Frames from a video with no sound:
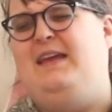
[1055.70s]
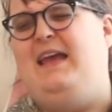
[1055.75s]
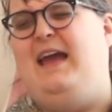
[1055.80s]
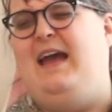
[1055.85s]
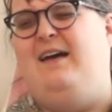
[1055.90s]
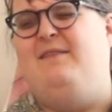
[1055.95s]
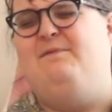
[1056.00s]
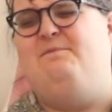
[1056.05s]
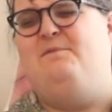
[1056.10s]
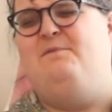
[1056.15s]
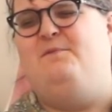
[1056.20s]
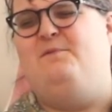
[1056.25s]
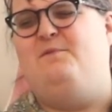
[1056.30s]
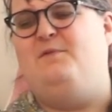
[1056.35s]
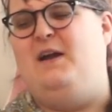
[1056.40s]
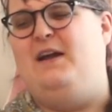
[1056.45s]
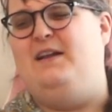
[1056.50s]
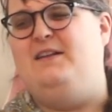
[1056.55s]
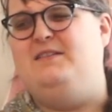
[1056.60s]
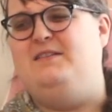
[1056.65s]
have
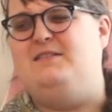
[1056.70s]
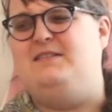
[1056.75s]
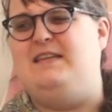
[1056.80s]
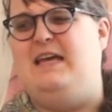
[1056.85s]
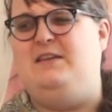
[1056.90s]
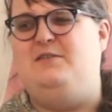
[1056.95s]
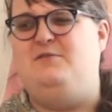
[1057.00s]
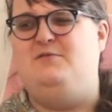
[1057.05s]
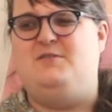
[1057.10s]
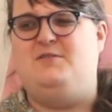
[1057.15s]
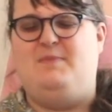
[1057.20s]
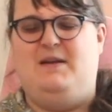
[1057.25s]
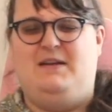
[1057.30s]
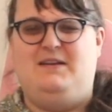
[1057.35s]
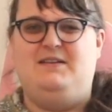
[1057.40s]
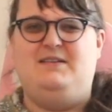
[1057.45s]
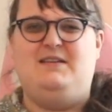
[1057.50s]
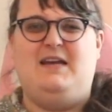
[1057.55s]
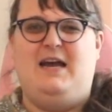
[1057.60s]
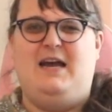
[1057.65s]
friends that you
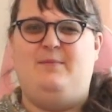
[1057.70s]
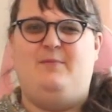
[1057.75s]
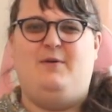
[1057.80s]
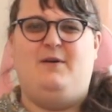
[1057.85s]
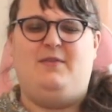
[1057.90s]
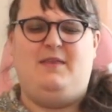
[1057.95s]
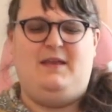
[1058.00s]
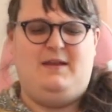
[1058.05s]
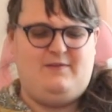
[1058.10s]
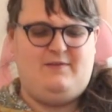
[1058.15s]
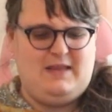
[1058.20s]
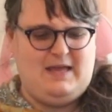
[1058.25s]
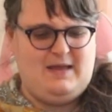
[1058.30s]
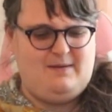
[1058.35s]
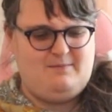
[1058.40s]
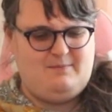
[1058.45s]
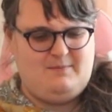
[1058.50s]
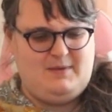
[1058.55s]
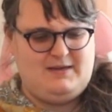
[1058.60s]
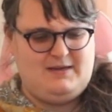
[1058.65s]
spend time with, if
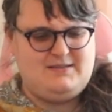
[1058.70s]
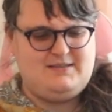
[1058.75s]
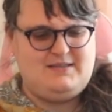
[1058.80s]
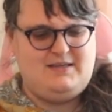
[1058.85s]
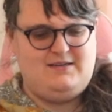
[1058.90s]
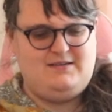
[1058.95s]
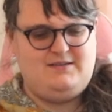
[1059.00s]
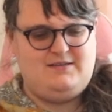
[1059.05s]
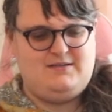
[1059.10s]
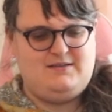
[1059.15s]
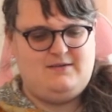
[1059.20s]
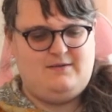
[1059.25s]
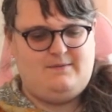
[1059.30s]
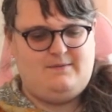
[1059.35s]
that makes sense.